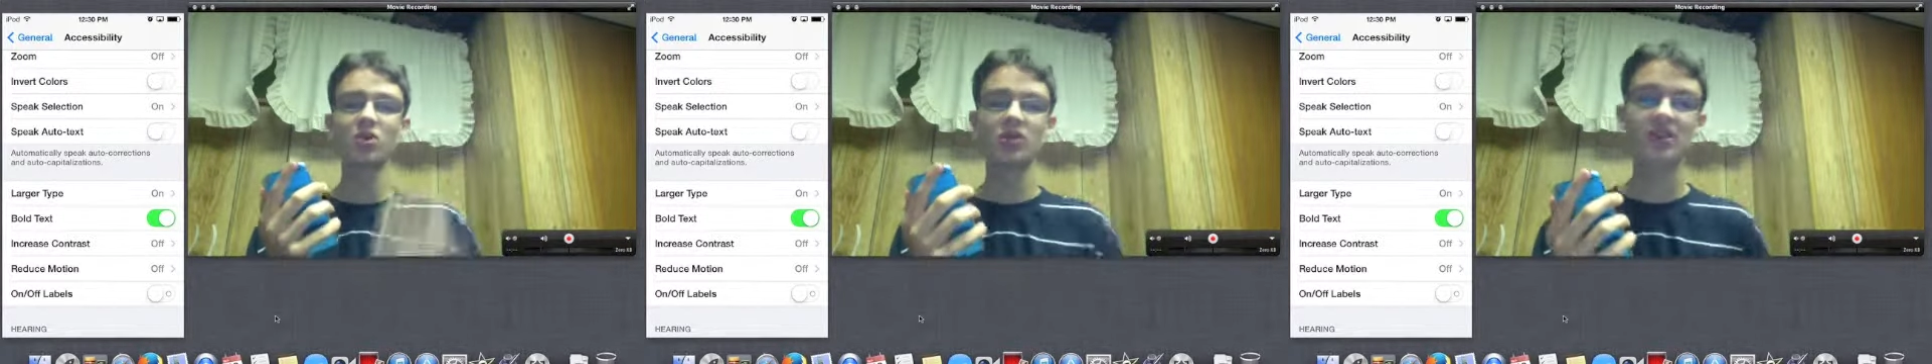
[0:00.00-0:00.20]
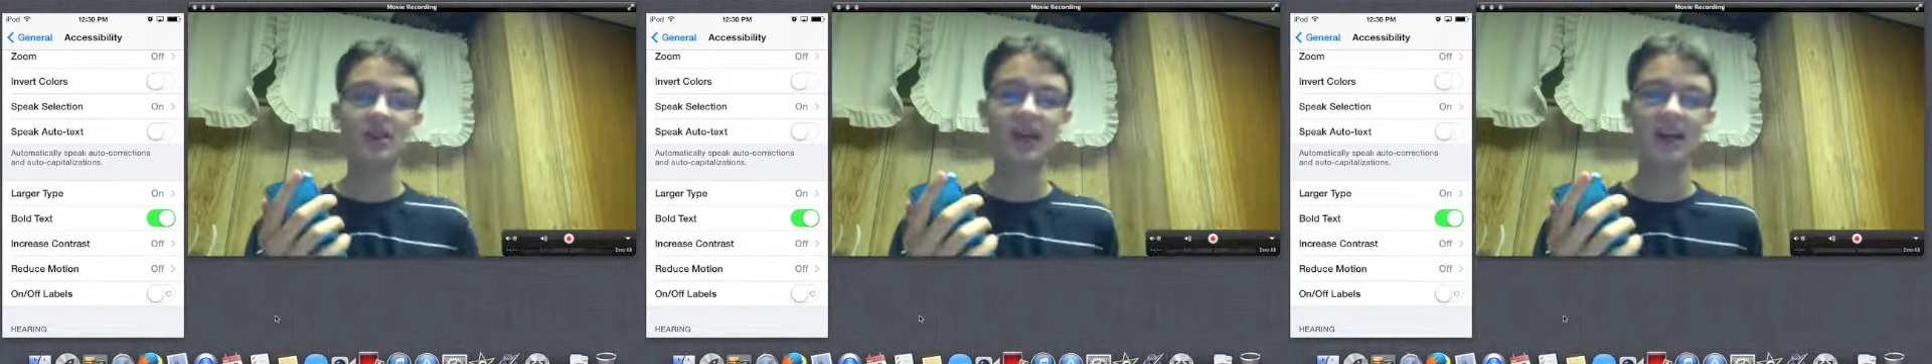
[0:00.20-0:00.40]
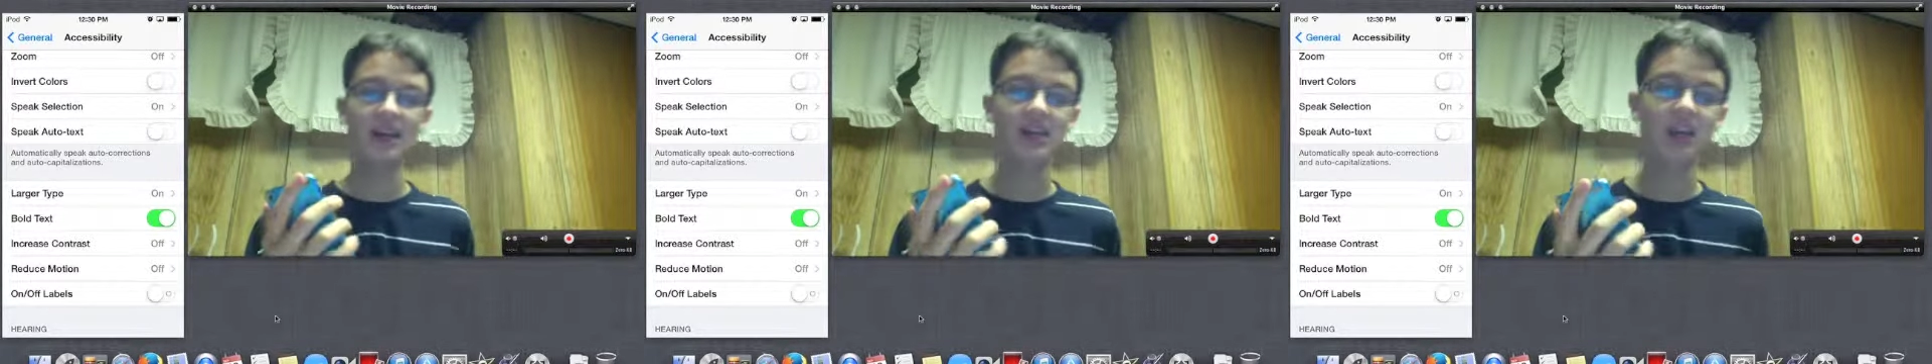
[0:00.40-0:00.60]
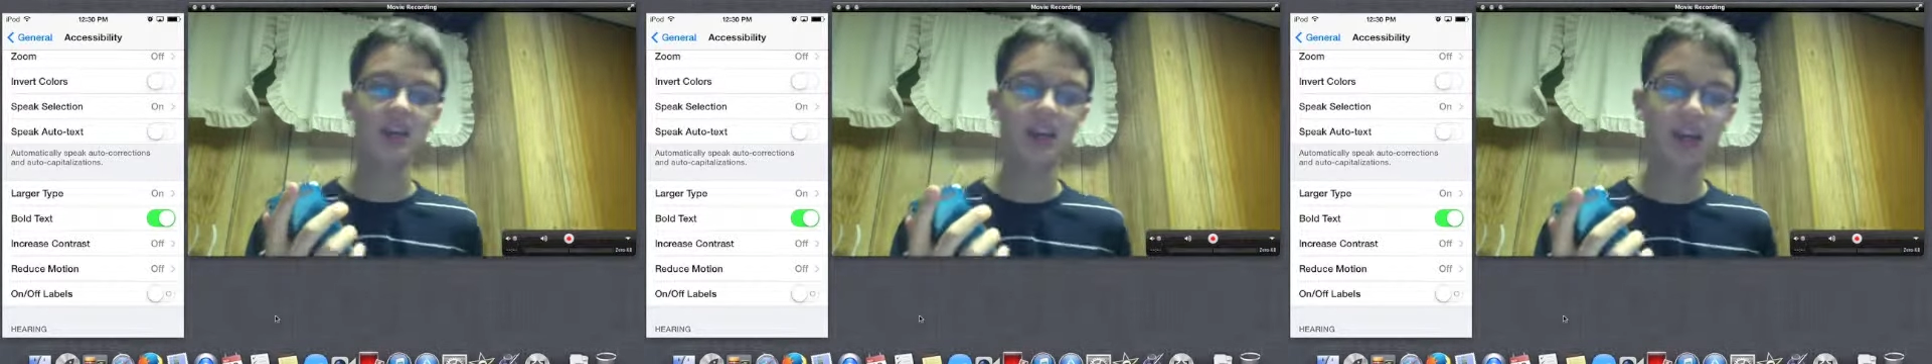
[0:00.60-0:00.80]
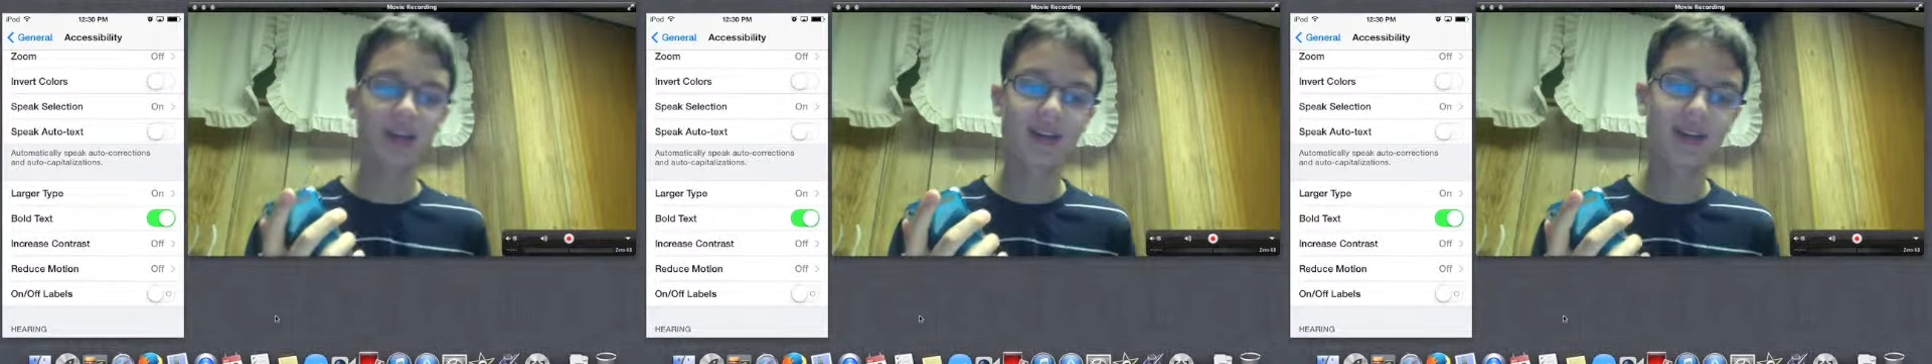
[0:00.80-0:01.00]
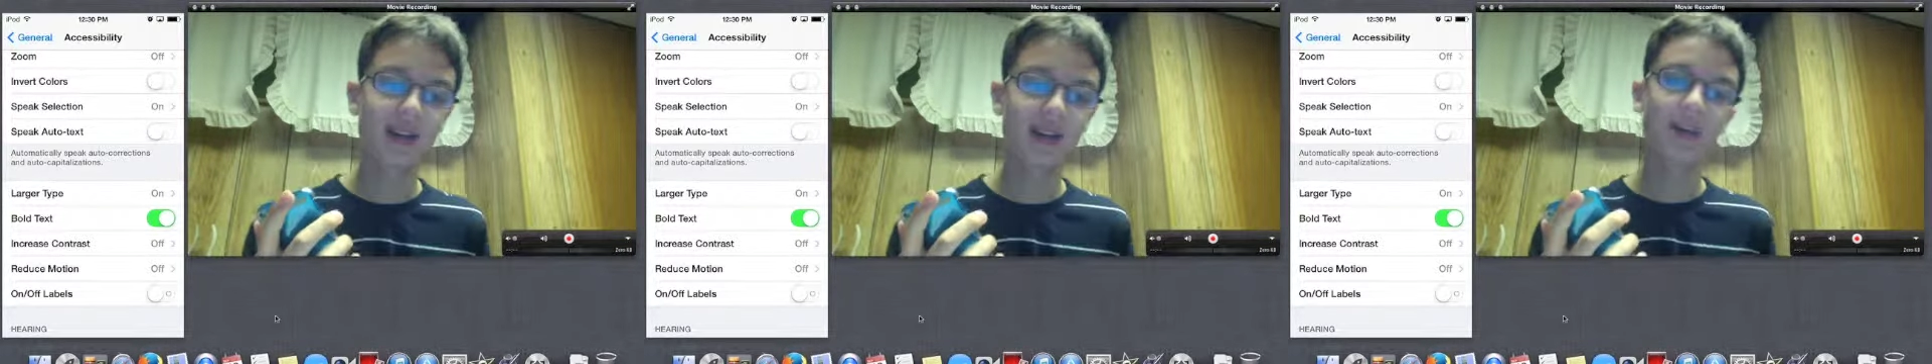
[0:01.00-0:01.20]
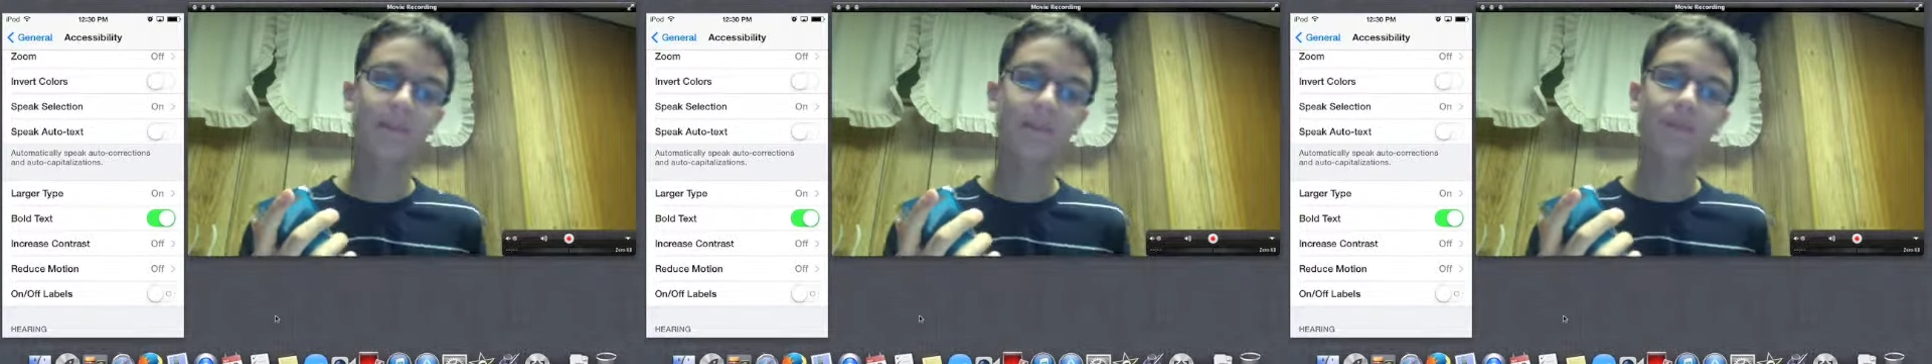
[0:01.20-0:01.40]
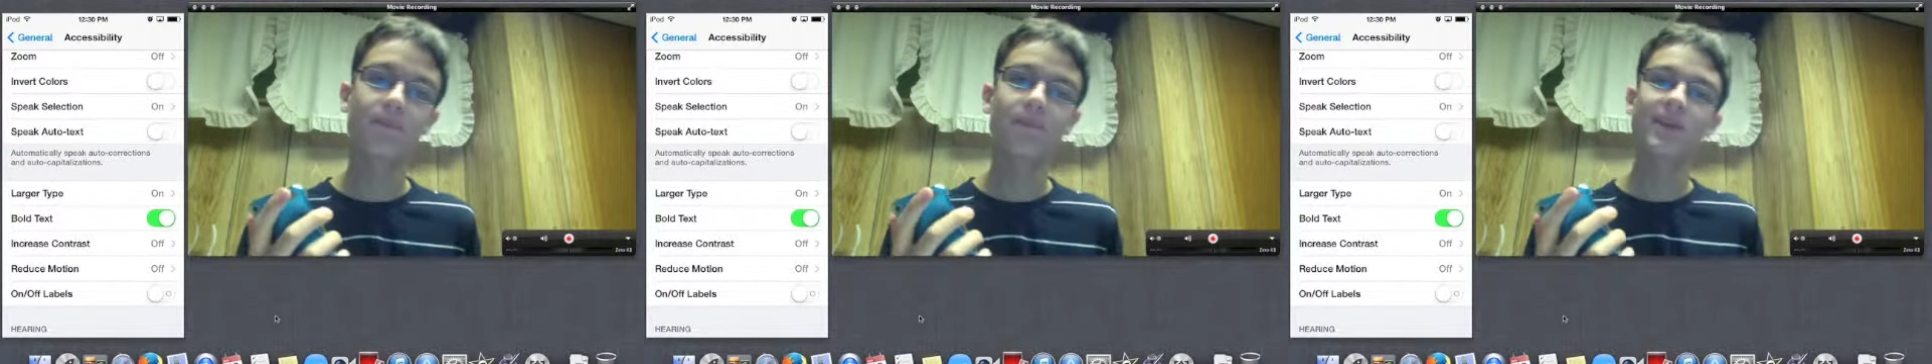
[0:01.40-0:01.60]
It's actually like,
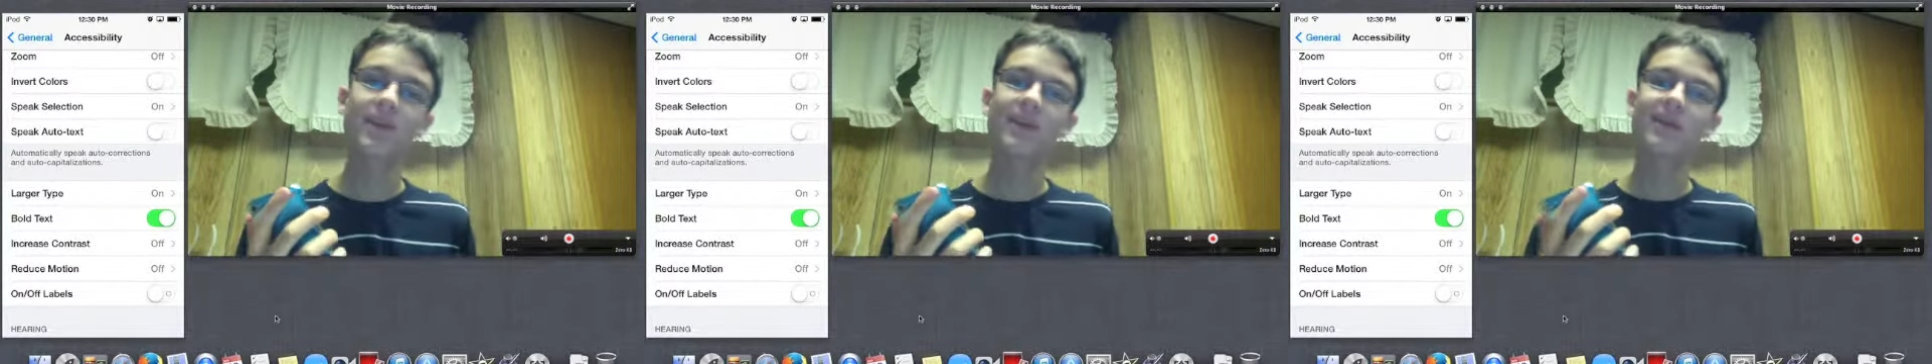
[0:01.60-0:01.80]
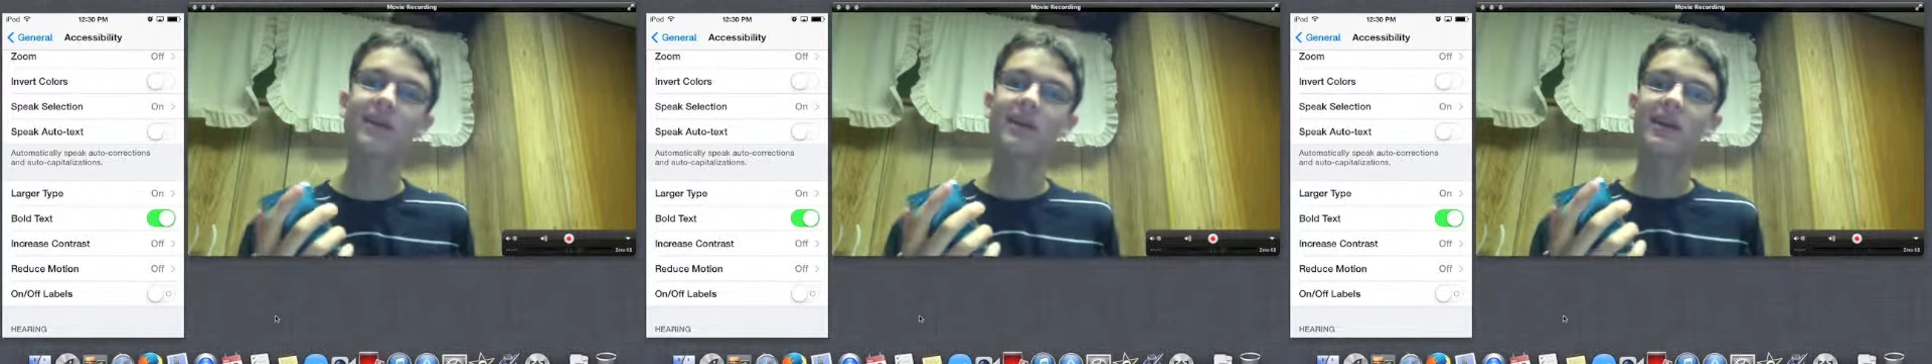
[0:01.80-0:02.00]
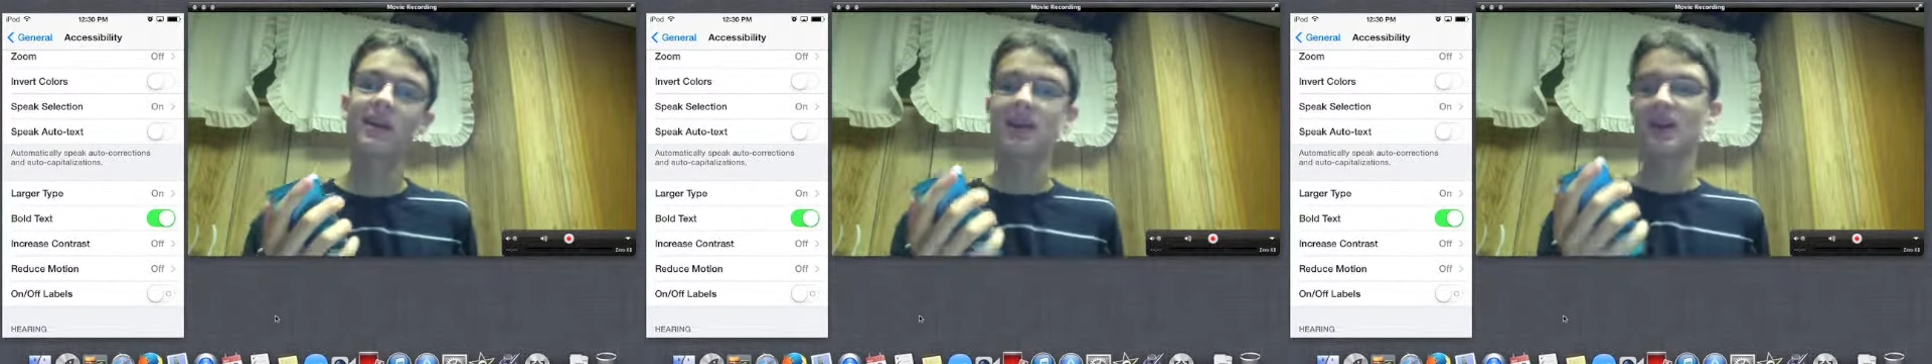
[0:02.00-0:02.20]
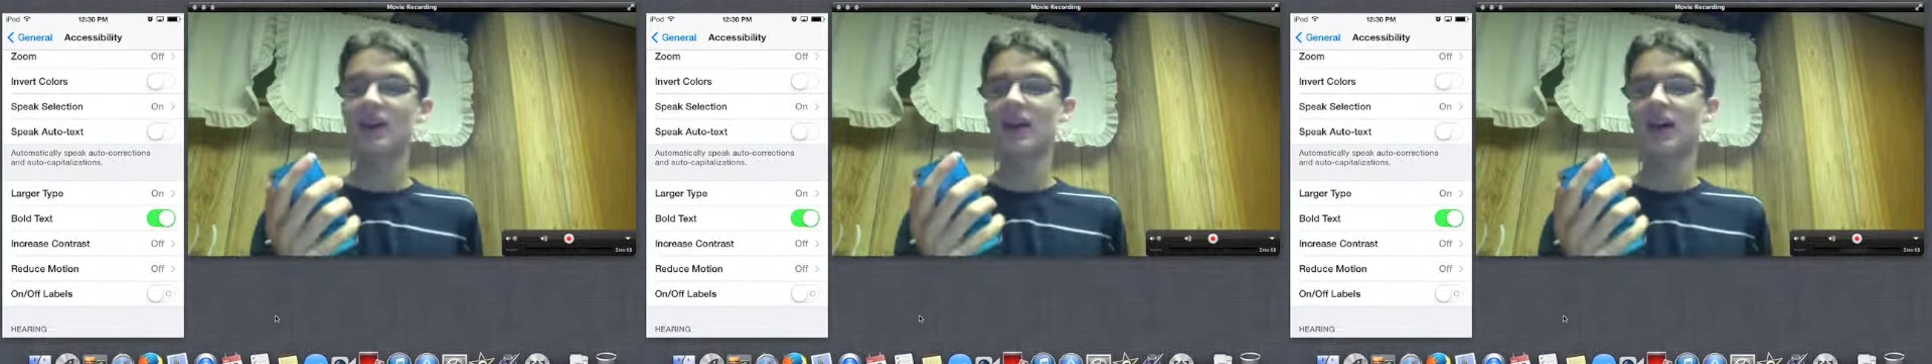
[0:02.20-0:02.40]
I